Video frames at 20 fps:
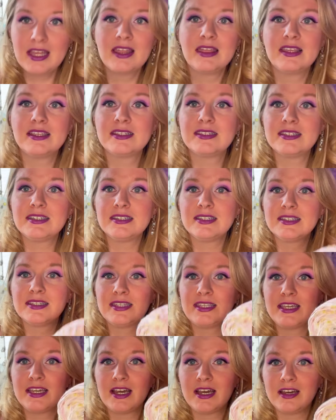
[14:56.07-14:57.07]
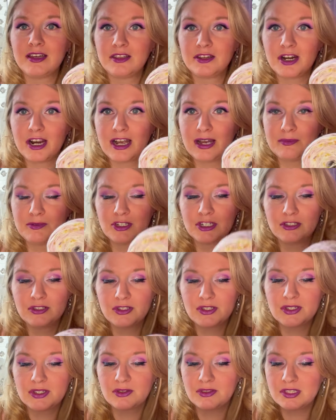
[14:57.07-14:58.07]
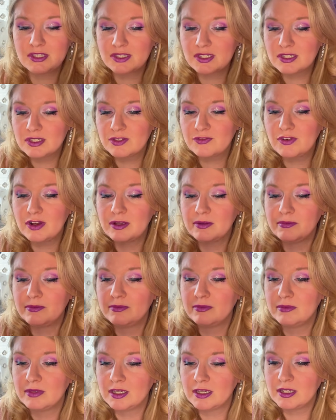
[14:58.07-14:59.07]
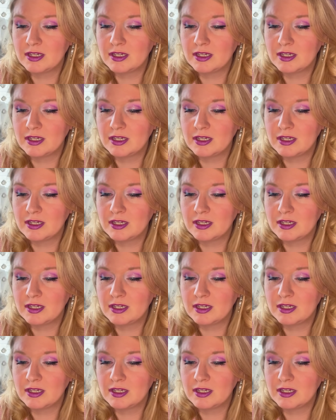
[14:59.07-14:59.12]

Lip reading: this is the other option. So this is from